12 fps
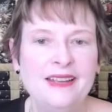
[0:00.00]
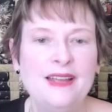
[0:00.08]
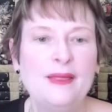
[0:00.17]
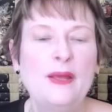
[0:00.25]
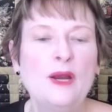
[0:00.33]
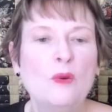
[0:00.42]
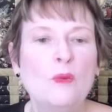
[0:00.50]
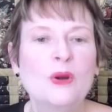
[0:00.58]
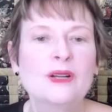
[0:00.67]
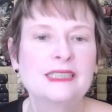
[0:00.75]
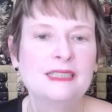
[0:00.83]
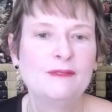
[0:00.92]
They are
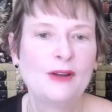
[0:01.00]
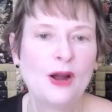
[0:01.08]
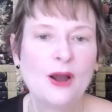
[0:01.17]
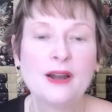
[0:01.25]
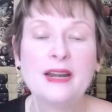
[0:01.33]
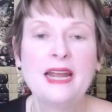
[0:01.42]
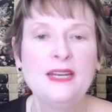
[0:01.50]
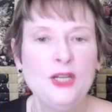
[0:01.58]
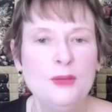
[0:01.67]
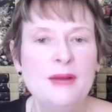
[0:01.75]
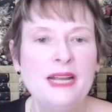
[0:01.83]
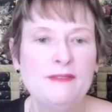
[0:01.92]
works of art, and you
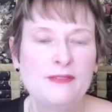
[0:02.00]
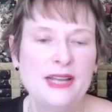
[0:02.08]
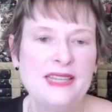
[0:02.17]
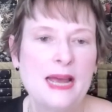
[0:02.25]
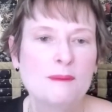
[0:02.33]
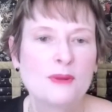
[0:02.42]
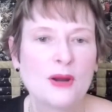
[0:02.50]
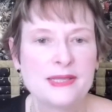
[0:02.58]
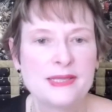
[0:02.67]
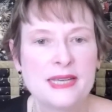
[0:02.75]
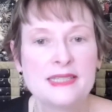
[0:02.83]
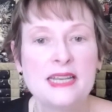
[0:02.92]
might find that
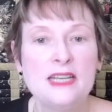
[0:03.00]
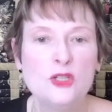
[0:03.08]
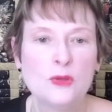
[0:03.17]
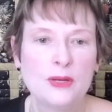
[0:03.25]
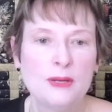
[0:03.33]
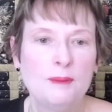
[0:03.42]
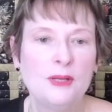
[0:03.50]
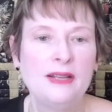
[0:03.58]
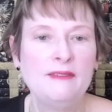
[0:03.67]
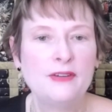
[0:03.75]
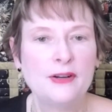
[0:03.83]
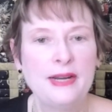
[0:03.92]
process enjoyable and
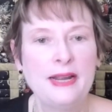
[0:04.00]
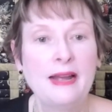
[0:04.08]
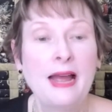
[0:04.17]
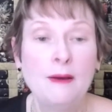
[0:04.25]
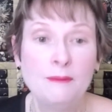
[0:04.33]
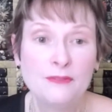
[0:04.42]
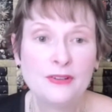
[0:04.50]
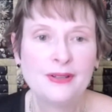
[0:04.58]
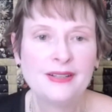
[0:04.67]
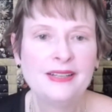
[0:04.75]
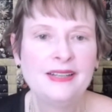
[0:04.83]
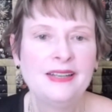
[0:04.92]
very helpful.
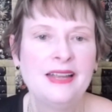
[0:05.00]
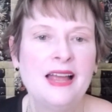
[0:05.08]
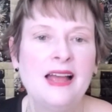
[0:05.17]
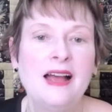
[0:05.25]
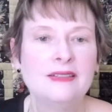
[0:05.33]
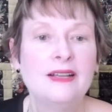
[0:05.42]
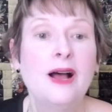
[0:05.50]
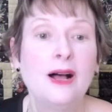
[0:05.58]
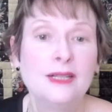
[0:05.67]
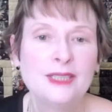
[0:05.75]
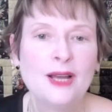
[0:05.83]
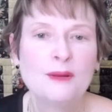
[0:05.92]
I'll
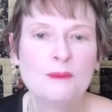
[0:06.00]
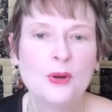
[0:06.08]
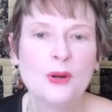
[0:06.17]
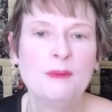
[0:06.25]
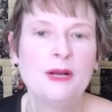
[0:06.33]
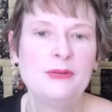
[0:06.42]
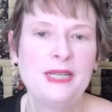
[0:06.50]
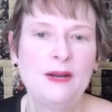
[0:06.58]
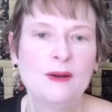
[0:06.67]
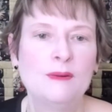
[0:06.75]
talk more about tarot